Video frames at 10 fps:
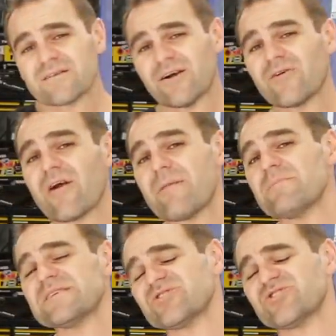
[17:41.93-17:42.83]
All right,
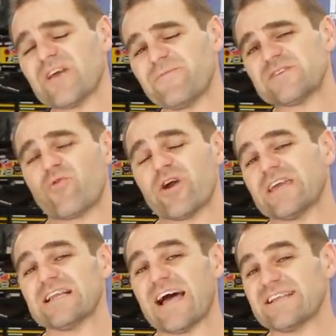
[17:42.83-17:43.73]
Mrs. Jeff is
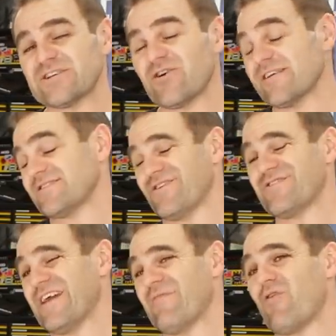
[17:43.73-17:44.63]
working late tonight, so
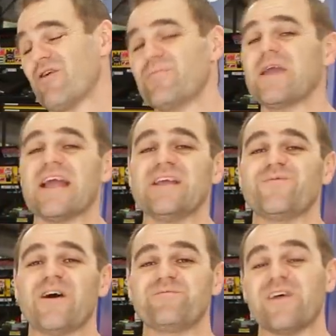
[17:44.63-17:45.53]
there won't be any
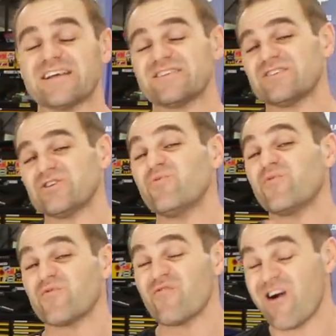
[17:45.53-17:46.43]
fun facts until
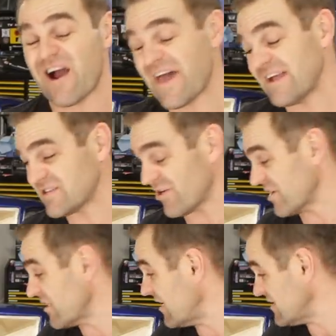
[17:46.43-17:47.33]
Friday.
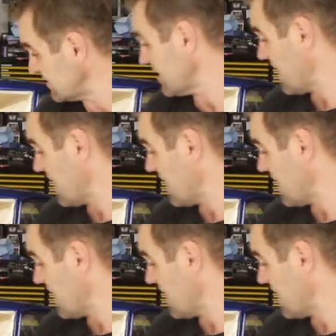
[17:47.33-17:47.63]
Sorry, guys.